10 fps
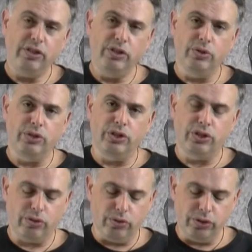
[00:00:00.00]
to use the
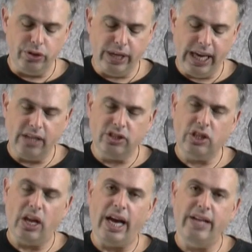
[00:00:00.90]
screw. You can
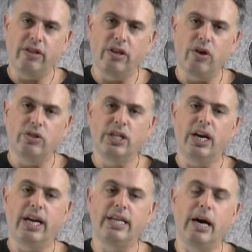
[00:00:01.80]
slide the nose
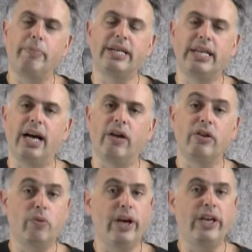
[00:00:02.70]
guide up and
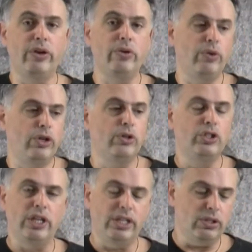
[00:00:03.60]
down the way you
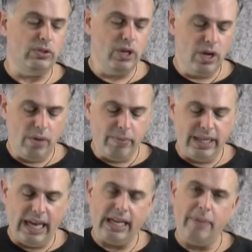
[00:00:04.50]
usually do, but
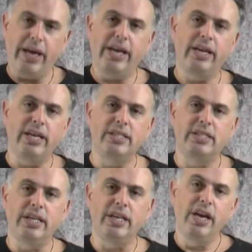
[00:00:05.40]
that can make it
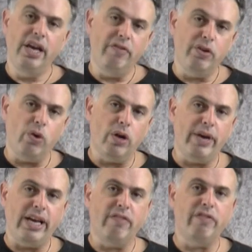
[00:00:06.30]
easy if you want to
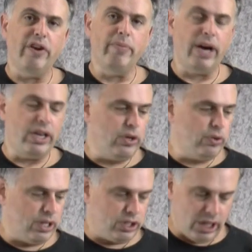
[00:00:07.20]
make a very
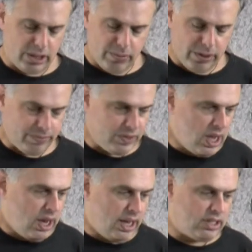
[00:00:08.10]
minute adjustment.
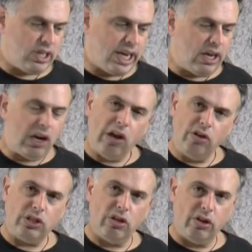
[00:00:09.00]
Let's take a
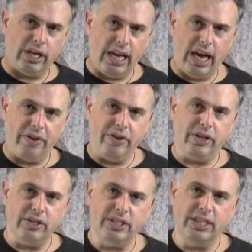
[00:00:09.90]
closer look at how you're
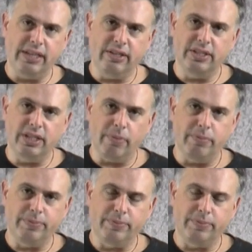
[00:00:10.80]
going to set this up.